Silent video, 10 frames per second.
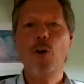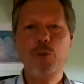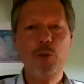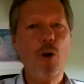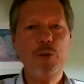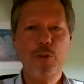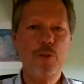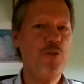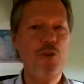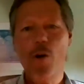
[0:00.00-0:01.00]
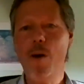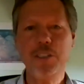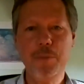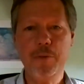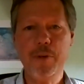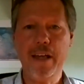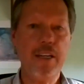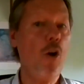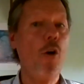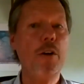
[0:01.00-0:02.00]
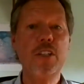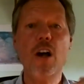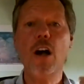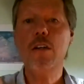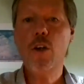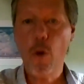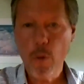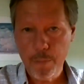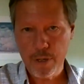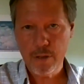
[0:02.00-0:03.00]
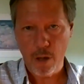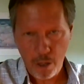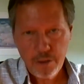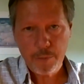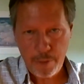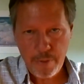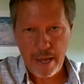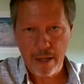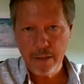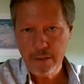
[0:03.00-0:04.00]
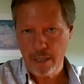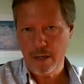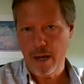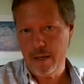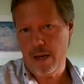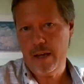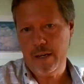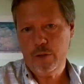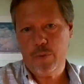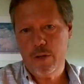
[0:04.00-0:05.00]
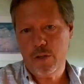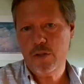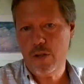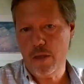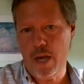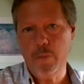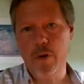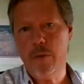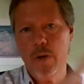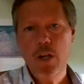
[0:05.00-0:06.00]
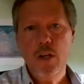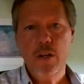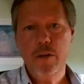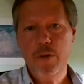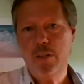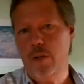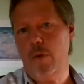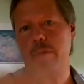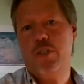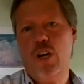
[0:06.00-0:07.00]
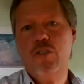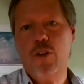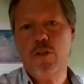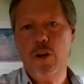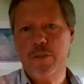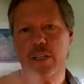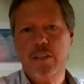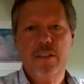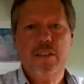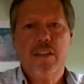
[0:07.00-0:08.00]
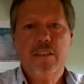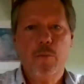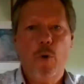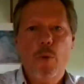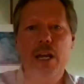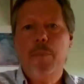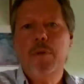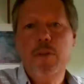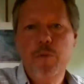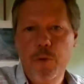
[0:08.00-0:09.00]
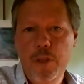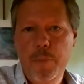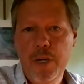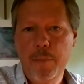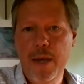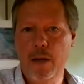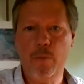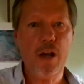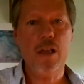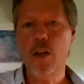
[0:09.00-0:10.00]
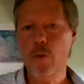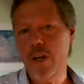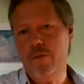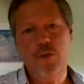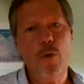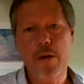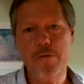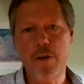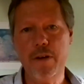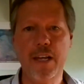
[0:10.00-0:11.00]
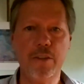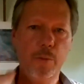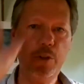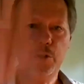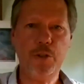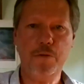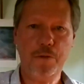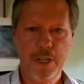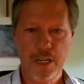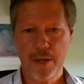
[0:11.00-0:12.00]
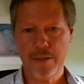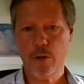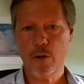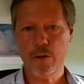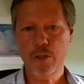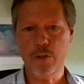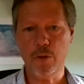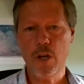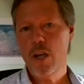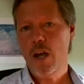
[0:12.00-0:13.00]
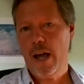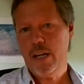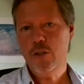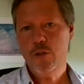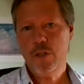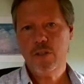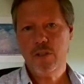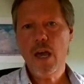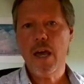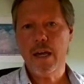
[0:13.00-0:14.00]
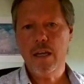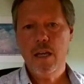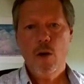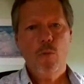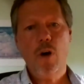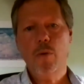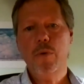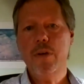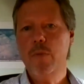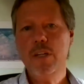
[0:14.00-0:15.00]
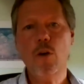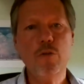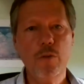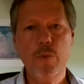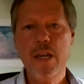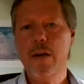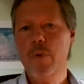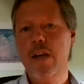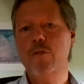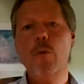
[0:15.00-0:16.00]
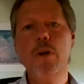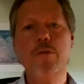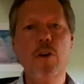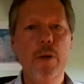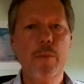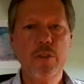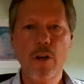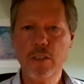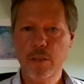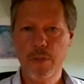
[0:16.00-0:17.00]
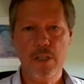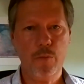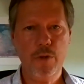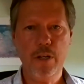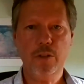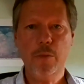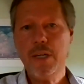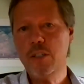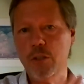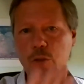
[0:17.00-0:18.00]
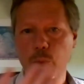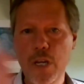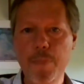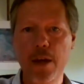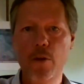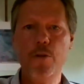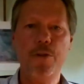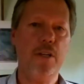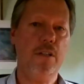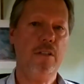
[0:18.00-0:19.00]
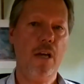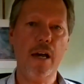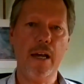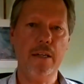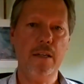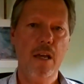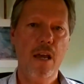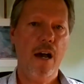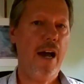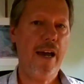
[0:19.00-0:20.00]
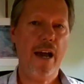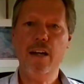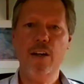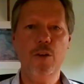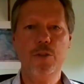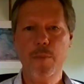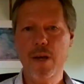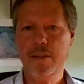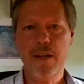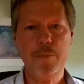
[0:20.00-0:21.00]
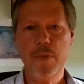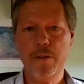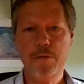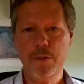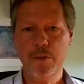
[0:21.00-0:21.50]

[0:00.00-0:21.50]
Or so, or so, there's no ultimate reality, or it's an unknowable ultimate reality. Is that I, I guess right? You could say that. Well, we could say, well, we just don't know. It's like it's like saying, well, what happened before the Big Bang? Well, we have no way of knowing that, so we're just going to forget about that whole issue. I guess you could say, well, we we don't we we have no way of knowing what's ultimately real, so we can just sweep that whole thing aside. I, I don't know. My, that's that's